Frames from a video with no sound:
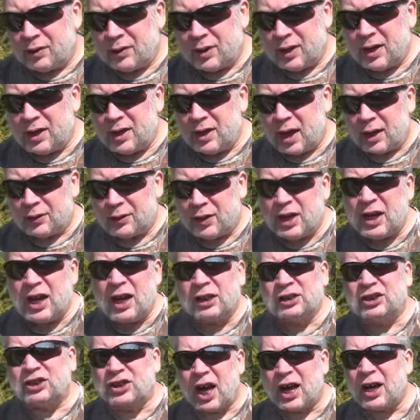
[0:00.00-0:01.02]
the
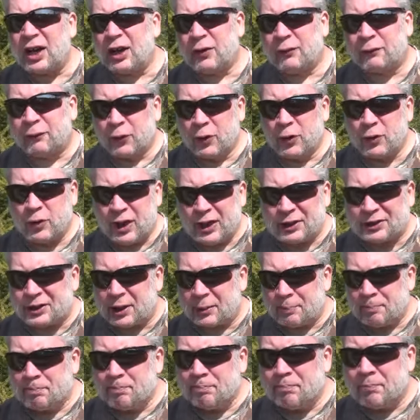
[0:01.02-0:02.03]
inside of the fruit is
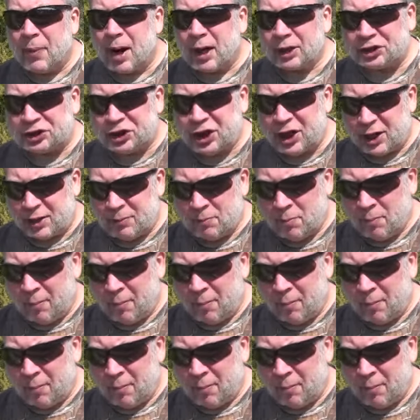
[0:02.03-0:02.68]
mushy,